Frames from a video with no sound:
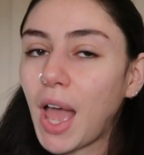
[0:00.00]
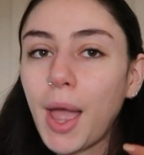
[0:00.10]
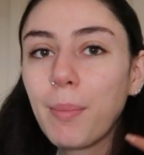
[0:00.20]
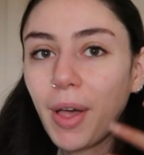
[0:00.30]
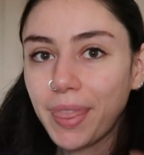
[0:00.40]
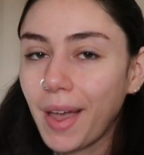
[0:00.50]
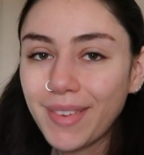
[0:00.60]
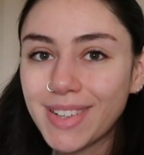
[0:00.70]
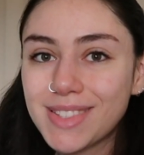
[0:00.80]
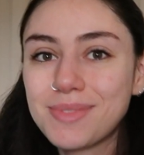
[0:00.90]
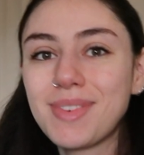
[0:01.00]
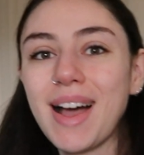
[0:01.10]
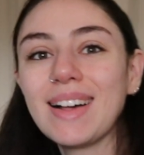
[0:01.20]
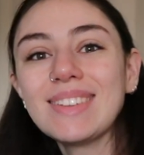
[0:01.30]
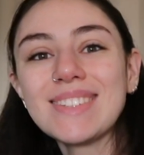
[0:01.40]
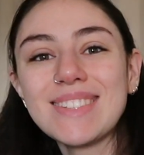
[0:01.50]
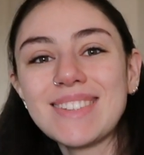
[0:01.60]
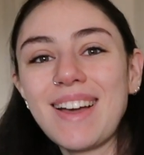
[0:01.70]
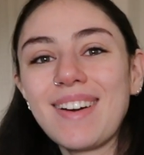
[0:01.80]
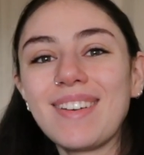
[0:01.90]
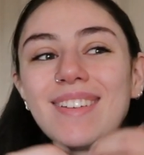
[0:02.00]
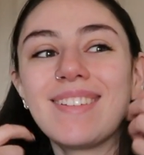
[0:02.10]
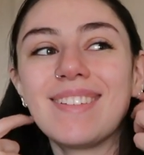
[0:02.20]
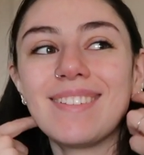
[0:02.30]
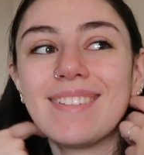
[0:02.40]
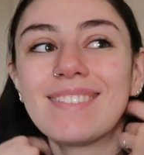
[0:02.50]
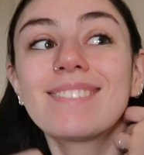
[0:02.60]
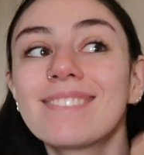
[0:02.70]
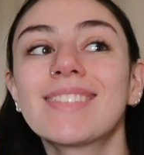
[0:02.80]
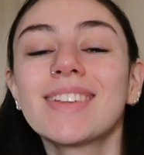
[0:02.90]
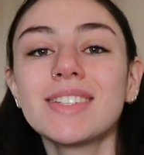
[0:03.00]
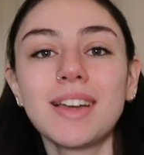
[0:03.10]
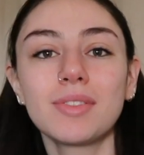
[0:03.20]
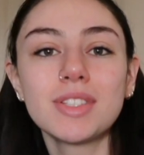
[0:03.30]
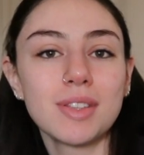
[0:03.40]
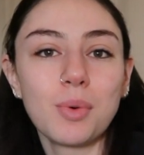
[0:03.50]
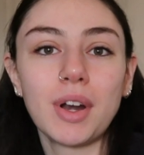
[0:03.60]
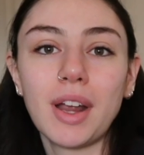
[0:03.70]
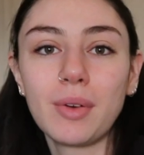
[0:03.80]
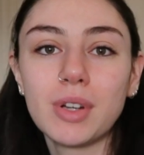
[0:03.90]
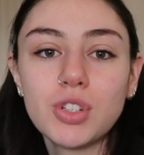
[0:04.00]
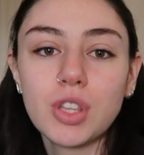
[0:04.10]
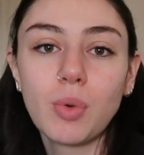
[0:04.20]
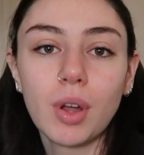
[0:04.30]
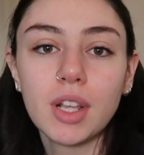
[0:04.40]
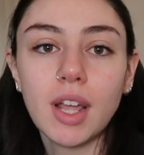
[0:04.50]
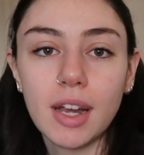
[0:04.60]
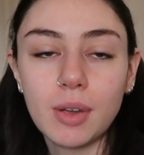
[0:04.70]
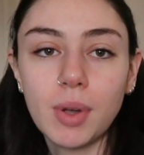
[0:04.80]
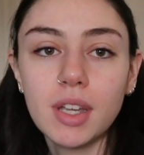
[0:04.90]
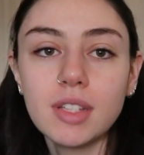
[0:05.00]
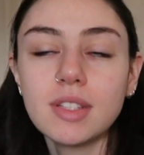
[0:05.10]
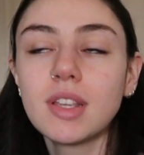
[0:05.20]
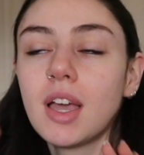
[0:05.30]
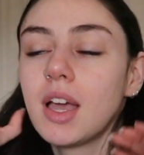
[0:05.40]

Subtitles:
I bought that one as well. So, because that was the one I originally wanted anyways.